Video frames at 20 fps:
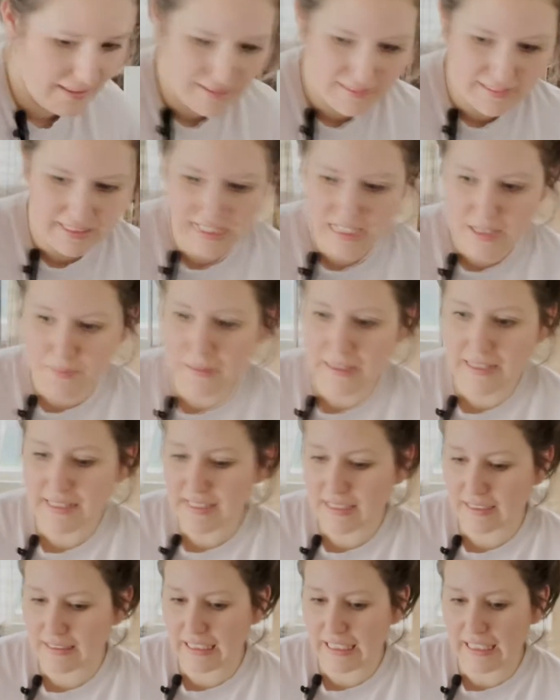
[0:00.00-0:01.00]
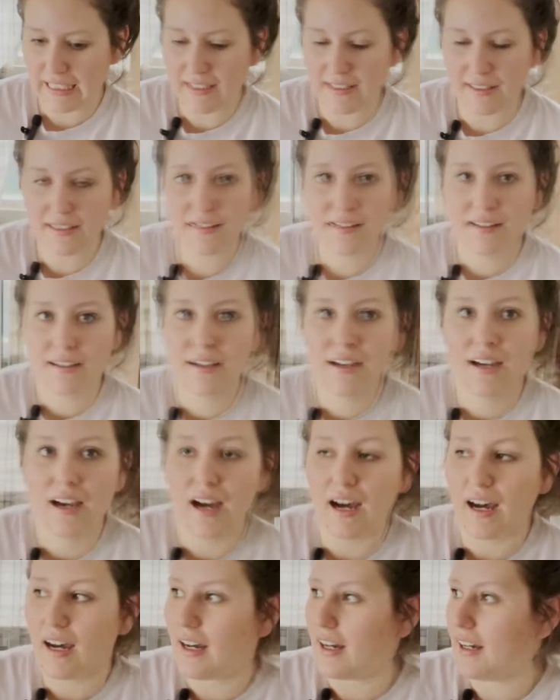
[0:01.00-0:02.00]
that's basically it.
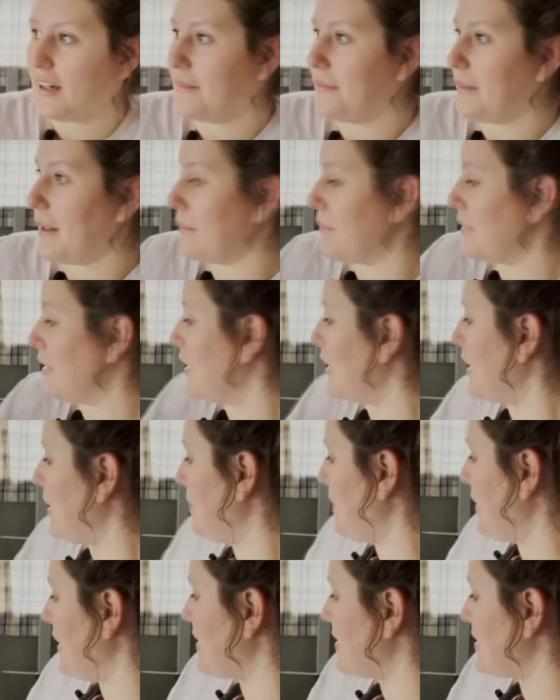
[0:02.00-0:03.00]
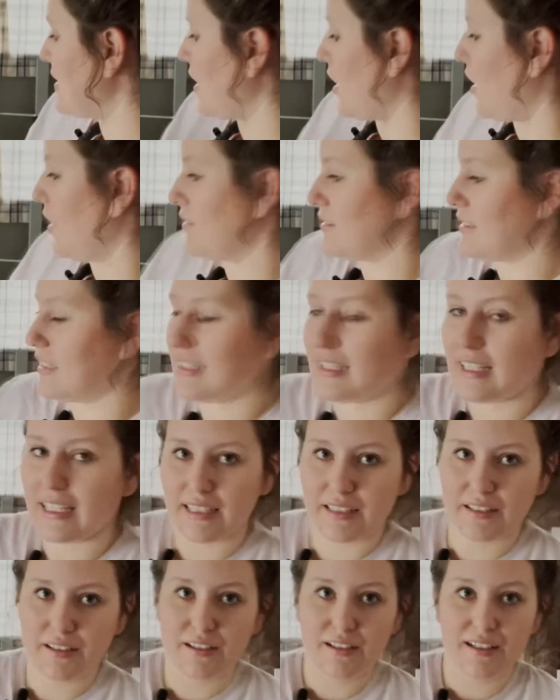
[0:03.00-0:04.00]
I'm going to mix it all
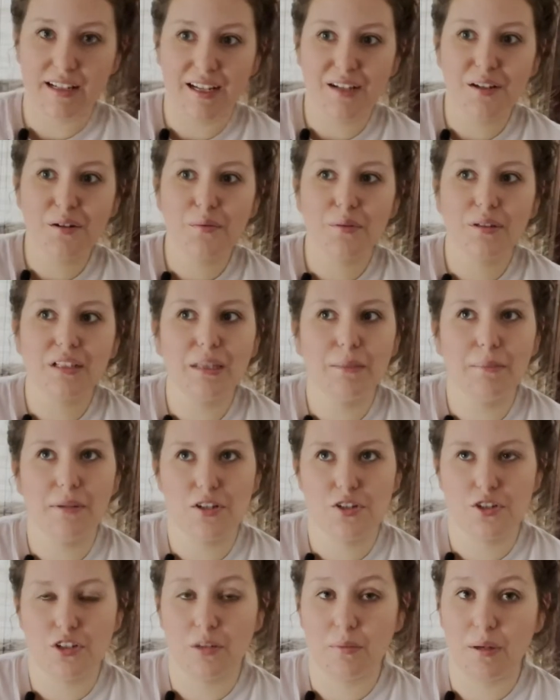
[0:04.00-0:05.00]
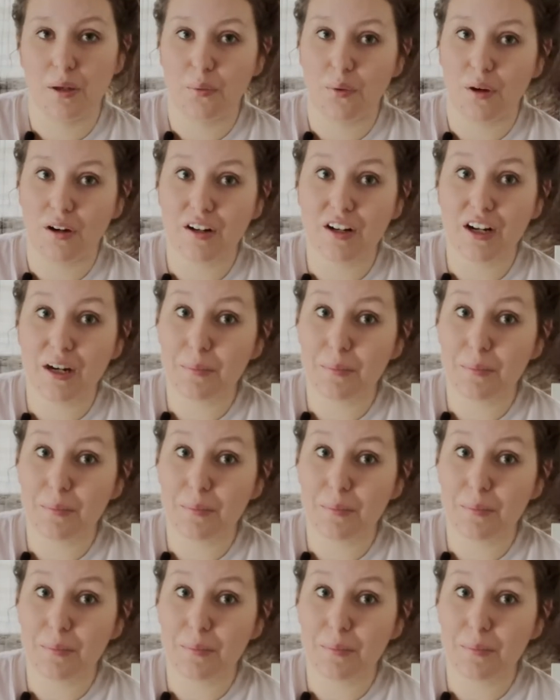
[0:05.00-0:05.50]
together, and I don't really measure out my water.